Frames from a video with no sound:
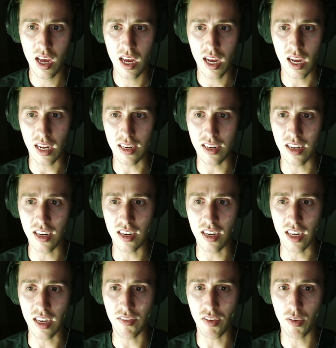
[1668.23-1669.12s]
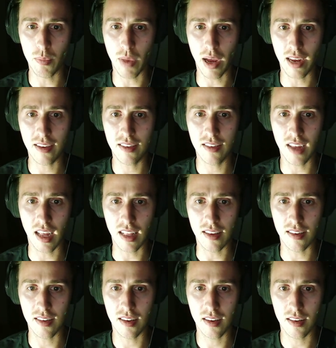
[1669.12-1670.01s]
It didn't even make
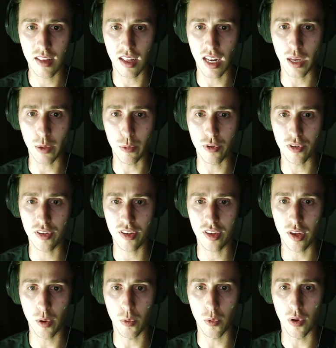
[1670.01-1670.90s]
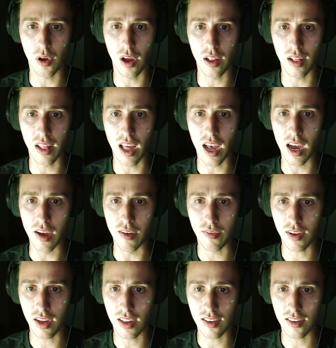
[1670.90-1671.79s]
sense that he was so alive
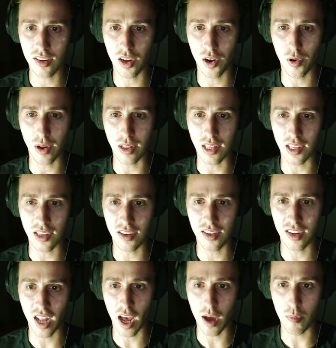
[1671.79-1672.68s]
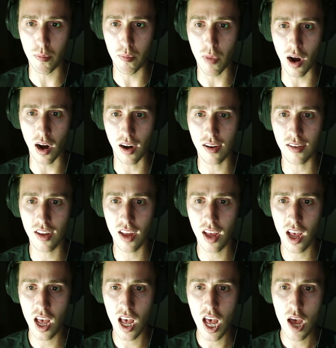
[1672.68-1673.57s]
considering the stab marks,
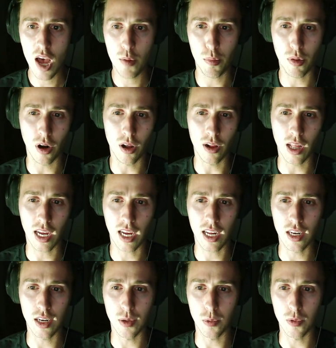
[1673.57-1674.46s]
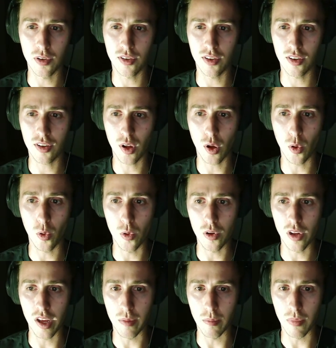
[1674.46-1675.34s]
but all I could do was just
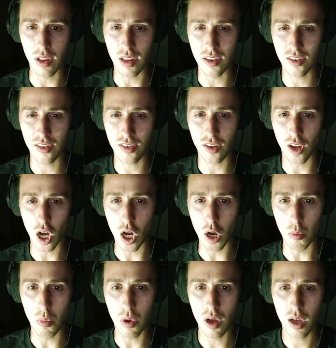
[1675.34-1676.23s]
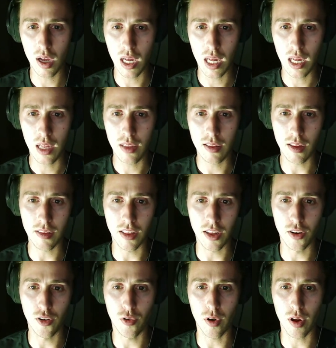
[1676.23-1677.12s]
hold him and sob. Then the
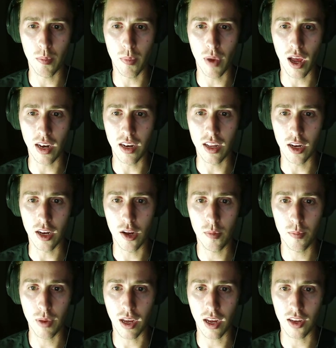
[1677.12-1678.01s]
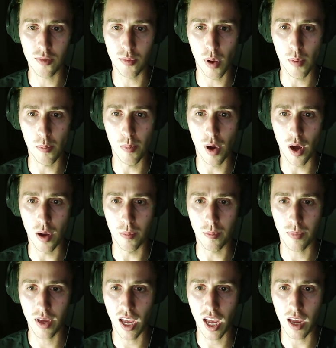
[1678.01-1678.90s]
dream ended because my
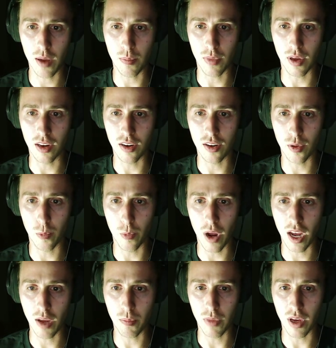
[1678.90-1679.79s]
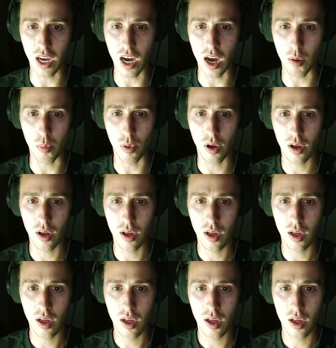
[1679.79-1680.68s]
mom came in to wake me up.
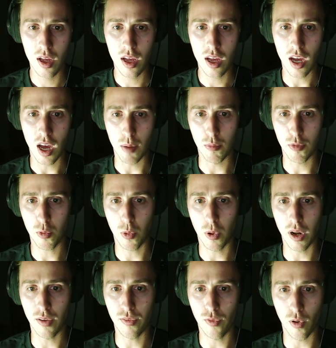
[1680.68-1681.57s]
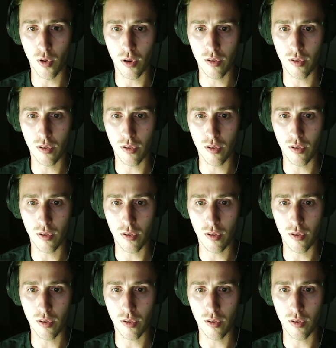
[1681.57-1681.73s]
I'm 24